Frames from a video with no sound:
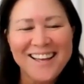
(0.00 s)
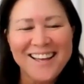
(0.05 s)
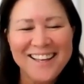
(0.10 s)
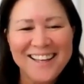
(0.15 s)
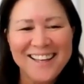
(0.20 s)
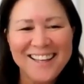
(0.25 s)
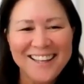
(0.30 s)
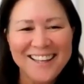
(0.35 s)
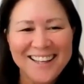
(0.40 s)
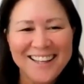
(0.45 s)

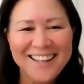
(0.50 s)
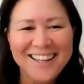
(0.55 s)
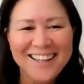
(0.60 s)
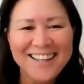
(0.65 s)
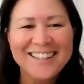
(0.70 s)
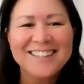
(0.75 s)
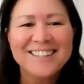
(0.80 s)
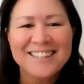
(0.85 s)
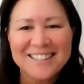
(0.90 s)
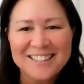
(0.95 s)

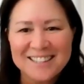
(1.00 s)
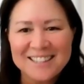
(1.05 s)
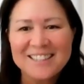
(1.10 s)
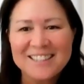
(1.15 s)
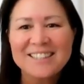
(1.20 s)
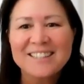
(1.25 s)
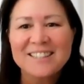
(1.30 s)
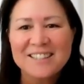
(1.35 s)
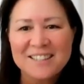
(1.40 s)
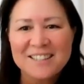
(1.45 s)

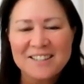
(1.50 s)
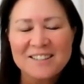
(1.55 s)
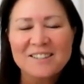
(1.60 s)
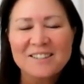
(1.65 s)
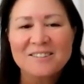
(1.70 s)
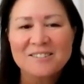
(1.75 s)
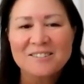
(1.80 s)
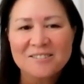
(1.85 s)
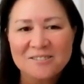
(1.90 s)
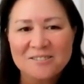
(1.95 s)

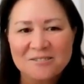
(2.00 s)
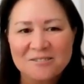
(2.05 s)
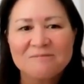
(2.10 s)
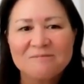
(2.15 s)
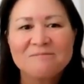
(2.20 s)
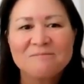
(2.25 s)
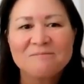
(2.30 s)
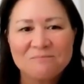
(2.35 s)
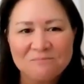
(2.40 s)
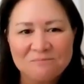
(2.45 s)

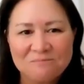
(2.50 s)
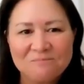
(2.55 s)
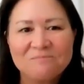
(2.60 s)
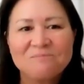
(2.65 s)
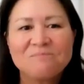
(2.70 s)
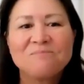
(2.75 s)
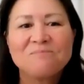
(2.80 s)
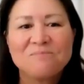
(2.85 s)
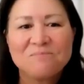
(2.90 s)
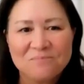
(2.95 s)

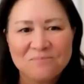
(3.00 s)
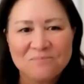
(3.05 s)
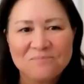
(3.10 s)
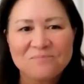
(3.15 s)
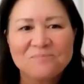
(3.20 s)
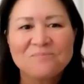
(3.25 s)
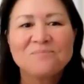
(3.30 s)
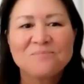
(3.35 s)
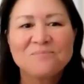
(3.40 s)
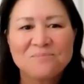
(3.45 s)

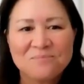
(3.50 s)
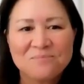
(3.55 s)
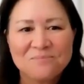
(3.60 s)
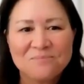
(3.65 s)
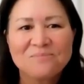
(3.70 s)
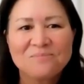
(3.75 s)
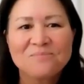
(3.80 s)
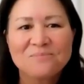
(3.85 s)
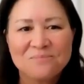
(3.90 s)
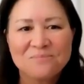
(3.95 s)

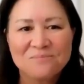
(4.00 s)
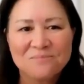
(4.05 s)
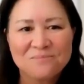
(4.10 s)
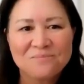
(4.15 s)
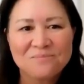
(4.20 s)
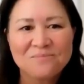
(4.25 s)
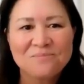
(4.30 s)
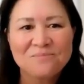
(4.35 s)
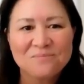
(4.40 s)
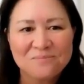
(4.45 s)

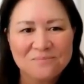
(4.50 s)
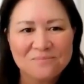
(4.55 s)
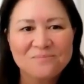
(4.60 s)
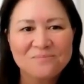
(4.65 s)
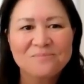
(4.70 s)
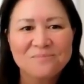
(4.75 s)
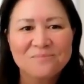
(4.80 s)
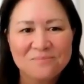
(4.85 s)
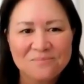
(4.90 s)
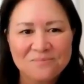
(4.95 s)

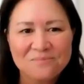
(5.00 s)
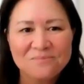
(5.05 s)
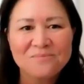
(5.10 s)
The person shown says nothing.